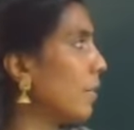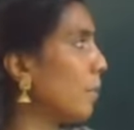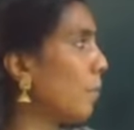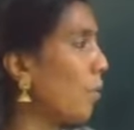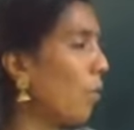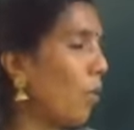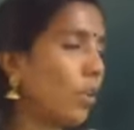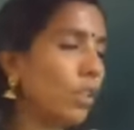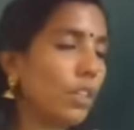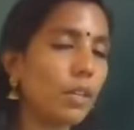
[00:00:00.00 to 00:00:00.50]

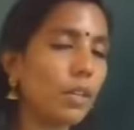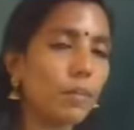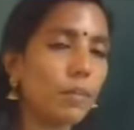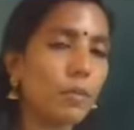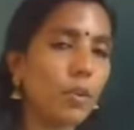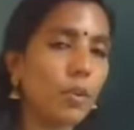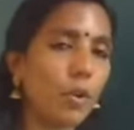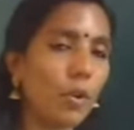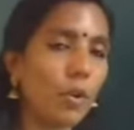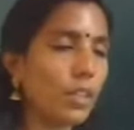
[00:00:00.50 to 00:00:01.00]
both
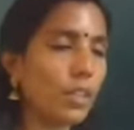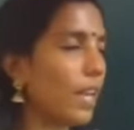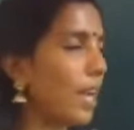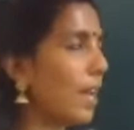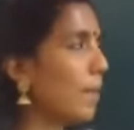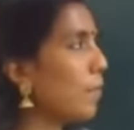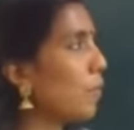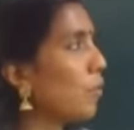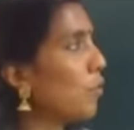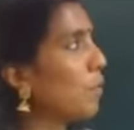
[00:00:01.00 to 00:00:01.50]
growth
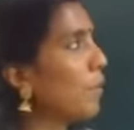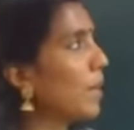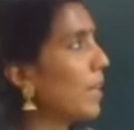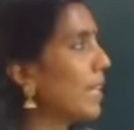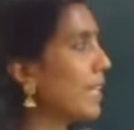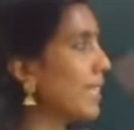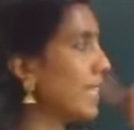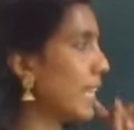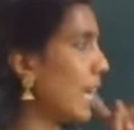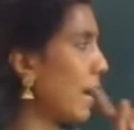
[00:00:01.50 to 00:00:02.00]
and
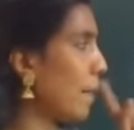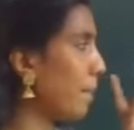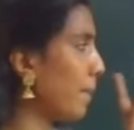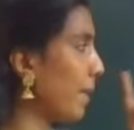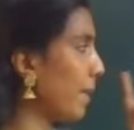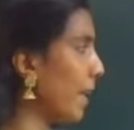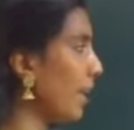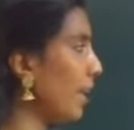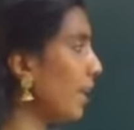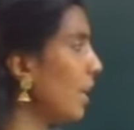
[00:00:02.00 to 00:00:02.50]
movement is
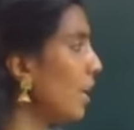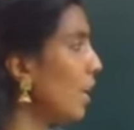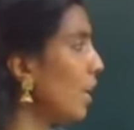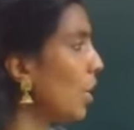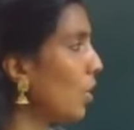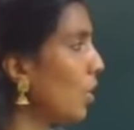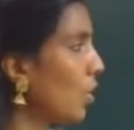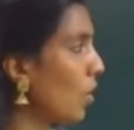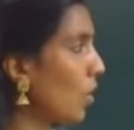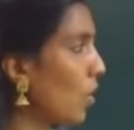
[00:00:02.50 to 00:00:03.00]
happening.
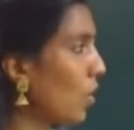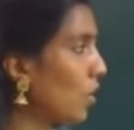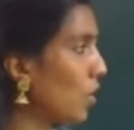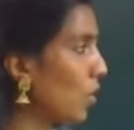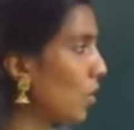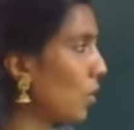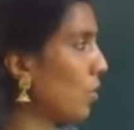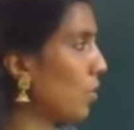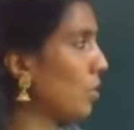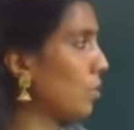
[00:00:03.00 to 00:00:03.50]

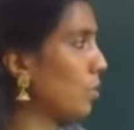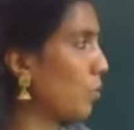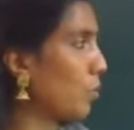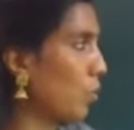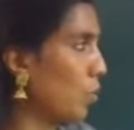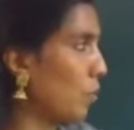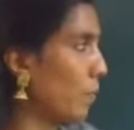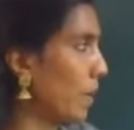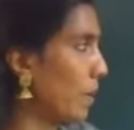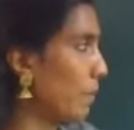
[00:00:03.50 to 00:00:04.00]
Non-growth
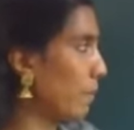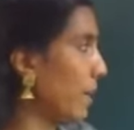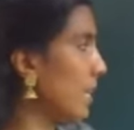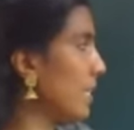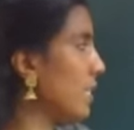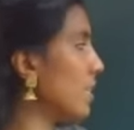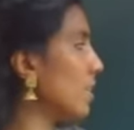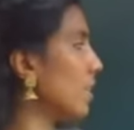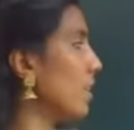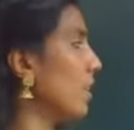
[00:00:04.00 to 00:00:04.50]
movement
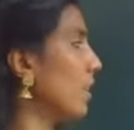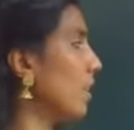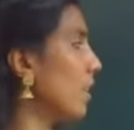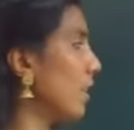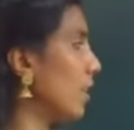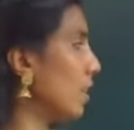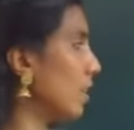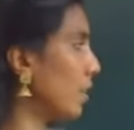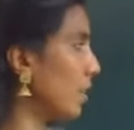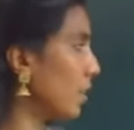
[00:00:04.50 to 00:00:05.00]
means
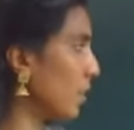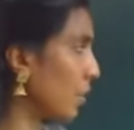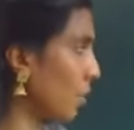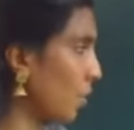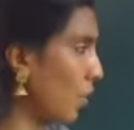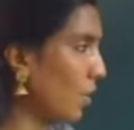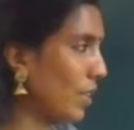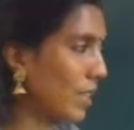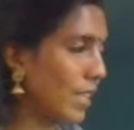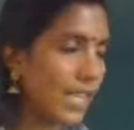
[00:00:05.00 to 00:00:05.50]

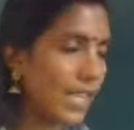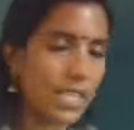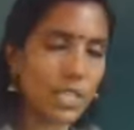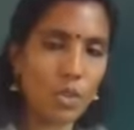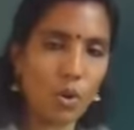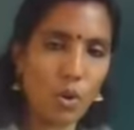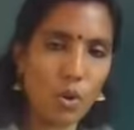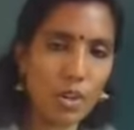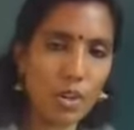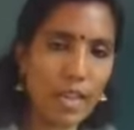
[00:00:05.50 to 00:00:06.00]
growth is
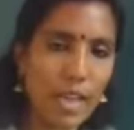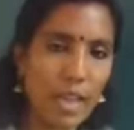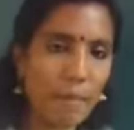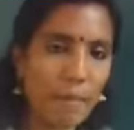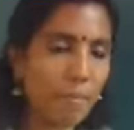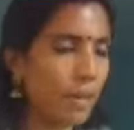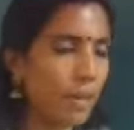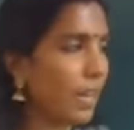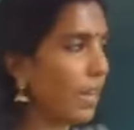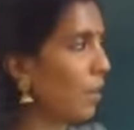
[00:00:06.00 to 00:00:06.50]
not
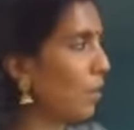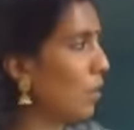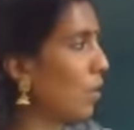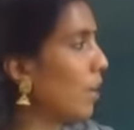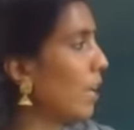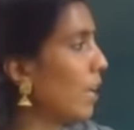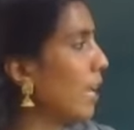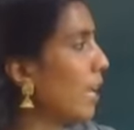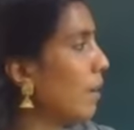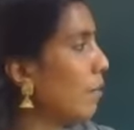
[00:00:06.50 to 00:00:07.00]
happening,
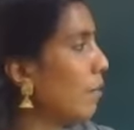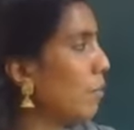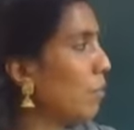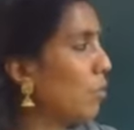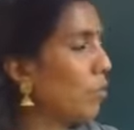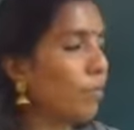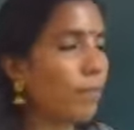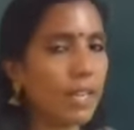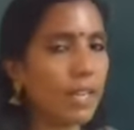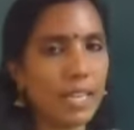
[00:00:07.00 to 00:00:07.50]
only
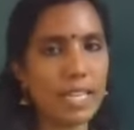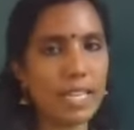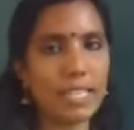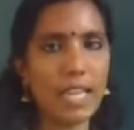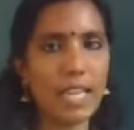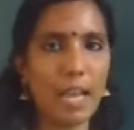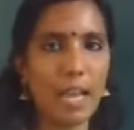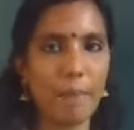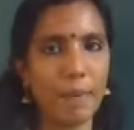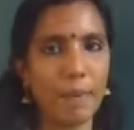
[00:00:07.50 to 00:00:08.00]
movement
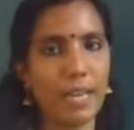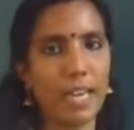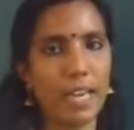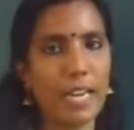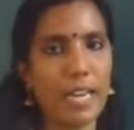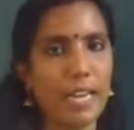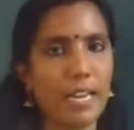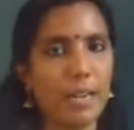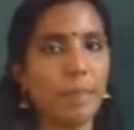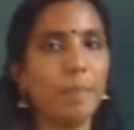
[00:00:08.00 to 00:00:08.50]
is
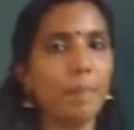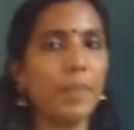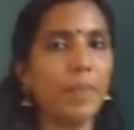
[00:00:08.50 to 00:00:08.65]
happening in it.